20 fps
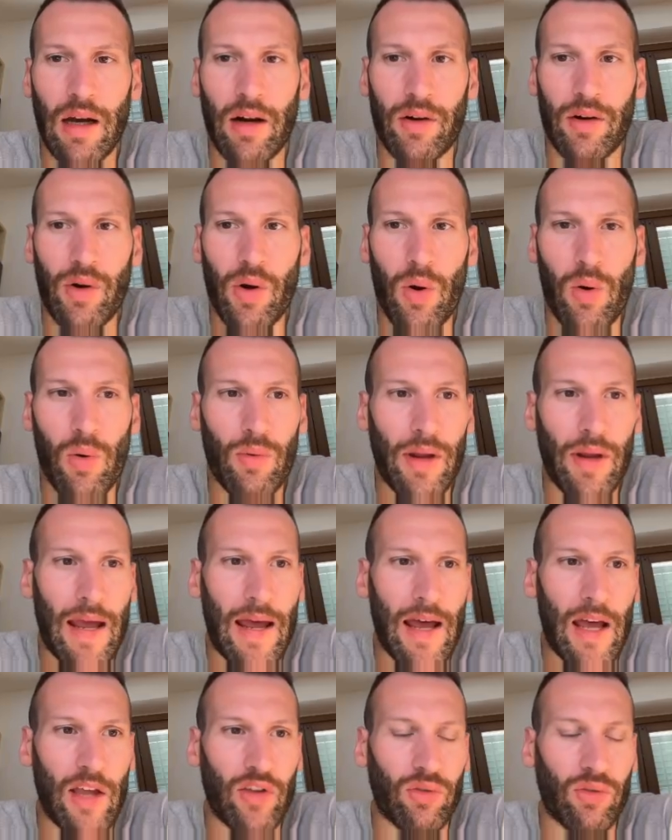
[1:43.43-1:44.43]
are known
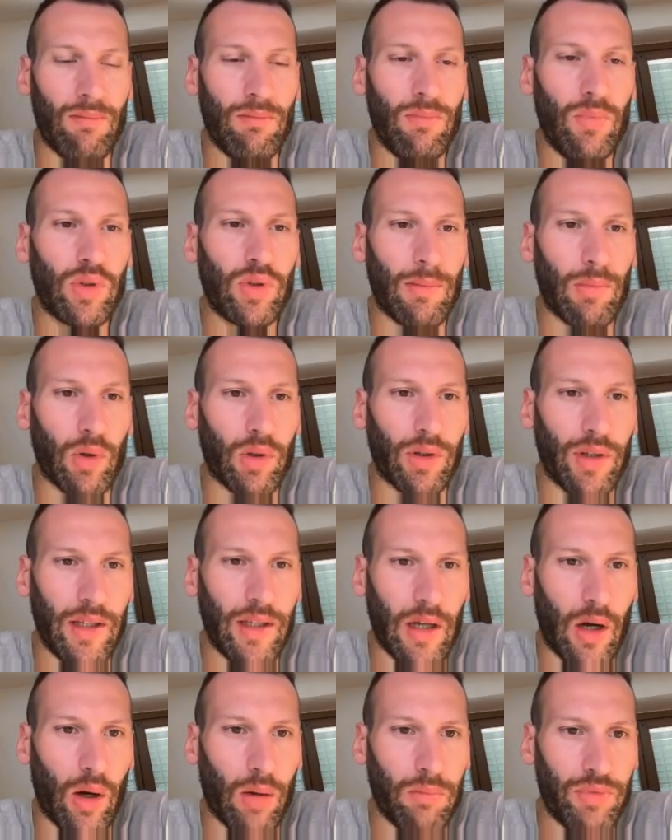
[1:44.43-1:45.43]
as mutable
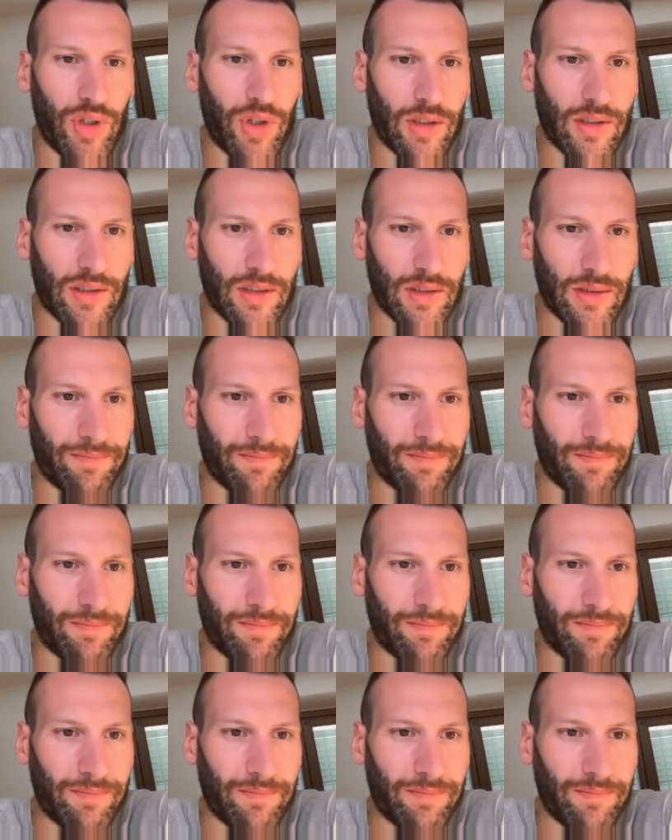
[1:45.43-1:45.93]
data objects.